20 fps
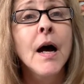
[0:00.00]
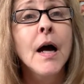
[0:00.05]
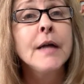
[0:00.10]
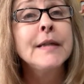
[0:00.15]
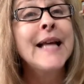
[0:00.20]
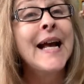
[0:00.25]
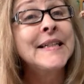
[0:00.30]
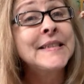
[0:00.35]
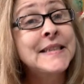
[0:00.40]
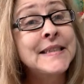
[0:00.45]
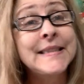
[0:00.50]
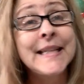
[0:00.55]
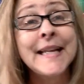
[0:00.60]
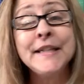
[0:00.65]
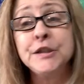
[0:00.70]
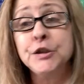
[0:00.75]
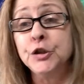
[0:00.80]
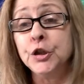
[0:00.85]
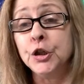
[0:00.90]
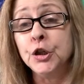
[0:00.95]
Yes, they
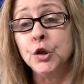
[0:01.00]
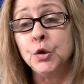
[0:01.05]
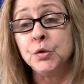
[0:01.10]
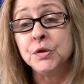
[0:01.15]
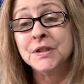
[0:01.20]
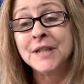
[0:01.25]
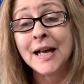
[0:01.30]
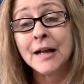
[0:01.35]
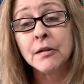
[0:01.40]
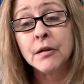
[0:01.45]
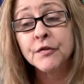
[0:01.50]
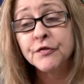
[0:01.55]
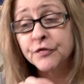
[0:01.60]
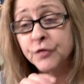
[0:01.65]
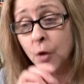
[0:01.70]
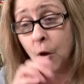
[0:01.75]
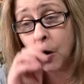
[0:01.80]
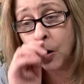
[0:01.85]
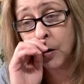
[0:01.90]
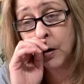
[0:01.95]
do.
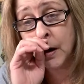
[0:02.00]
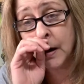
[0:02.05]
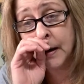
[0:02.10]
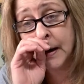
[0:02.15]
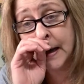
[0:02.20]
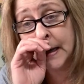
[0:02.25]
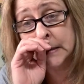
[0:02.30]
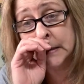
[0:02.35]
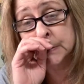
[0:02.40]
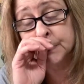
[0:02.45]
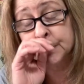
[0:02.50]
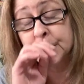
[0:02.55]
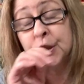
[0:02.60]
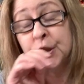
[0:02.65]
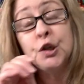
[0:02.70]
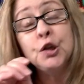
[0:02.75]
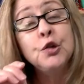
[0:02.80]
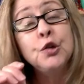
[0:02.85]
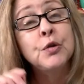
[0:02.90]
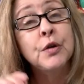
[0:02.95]
Teleflora has
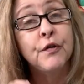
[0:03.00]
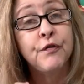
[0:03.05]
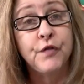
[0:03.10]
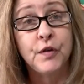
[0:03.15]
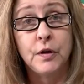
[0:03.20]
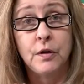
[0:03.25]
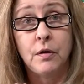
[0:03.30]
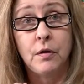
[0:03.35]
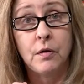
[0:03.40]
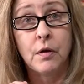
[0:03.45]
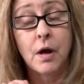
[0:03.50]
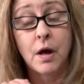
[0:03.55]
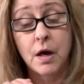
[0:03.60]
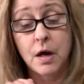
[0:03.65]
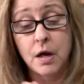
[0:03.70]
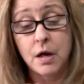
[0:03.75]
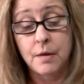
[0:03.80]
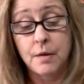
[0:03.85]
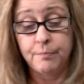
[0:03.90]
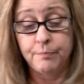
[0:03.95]
beautiful
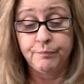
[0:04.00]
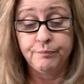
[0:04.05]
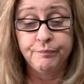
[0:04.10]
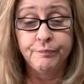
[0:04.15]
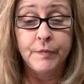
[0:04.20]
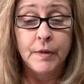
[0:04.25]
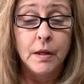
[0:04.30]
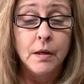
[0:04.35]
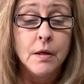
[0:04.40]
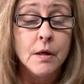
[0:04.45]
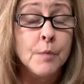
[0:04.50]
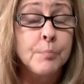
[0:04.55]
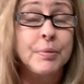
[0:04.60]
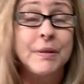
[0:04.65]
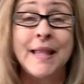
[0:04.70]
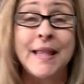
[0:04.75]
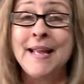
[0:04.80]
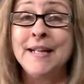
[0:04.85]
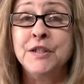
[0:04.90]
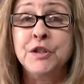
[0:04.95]
um,
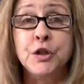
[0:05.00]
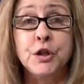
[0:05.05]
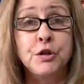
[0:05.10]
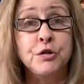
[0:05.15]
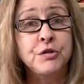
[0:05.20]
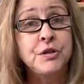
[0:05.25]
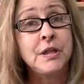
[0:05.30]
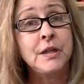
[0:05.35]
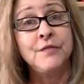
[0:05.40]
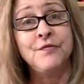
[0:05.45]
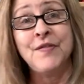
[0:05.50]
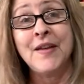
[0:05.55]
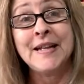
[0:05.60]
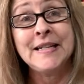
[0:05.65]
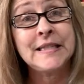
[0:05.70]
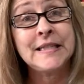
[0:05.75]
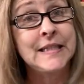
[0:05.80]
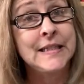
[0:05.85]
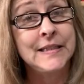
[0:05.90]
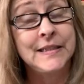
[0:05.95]
planters and
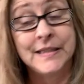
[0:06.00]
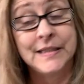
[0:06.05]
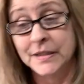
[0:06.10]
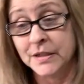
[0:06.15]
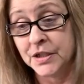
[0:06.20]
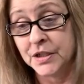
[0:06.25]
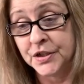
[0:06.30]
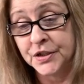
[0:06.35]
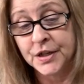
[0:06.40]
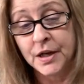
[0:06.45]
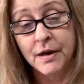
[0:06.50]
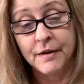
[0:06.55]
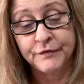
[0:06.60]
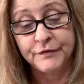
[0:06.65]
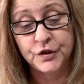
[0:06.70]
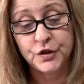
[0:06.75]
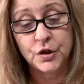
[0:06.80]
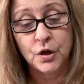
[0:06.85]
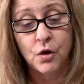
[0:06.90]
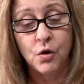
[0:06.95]
vases and stuff.
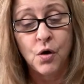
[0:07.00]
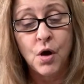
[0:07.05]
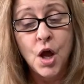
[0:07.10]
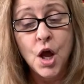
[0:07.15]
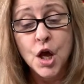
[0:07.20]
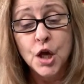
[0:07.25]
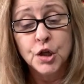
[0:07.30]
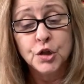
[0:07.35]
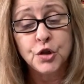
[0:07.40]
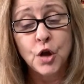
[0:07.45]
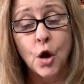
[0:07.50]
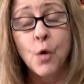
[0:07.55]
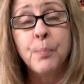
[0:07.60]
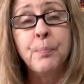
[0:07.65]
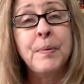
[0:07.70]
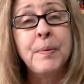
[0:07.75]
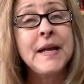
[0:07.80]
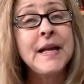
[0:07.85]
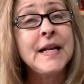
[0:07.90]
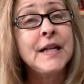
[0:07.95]
So don't
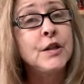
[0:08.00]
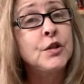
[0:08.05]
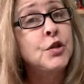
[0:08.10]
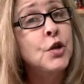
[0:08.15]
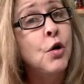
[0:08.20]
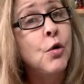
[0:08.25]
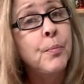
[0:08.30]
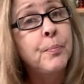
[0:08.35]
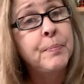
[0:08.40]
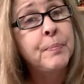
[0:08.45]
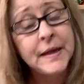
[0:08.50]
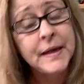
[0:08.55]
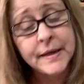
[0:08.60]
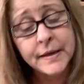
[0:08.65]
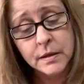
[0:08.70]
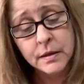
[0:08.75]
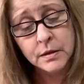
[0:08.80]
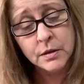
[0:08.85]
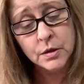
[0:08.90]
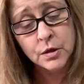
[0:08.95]
be, don't
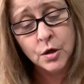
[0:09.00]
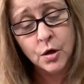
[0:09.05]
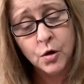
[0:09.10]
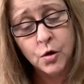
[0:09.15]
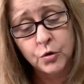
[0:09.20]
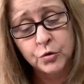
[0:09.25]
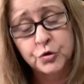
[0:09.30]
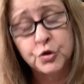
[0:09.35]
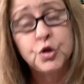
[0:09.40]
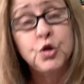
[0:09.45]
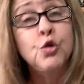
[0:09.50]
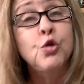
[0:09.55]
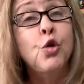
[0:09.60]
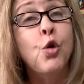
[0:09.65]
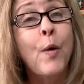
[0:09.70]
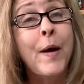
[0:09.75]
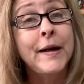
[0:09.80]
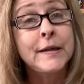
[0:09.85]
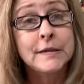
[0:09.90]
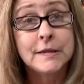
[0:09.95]
be, you know, too
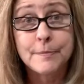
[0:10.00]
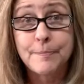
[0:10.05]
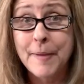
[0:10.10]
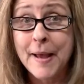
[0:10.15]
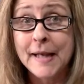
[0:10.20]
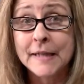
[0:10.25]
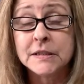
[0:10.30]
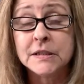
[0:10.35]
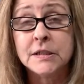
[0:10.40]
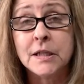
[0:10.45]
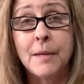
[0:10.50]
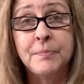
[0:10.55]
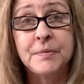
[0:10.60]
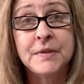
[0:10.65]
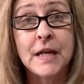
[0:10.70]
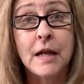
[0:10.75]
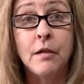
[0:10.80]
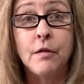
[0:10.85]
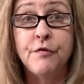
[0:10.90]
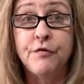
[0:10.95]
quick to pass up
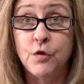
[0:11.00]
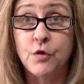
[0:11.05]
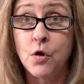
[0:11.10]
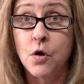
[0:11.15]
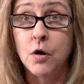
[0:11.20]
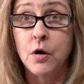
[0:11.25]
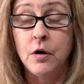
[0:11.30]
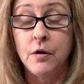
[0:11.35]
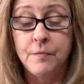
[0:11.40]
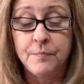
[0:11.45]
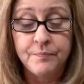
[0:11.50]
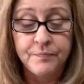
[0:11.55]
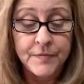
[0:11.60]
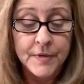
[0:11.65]
Teleflora.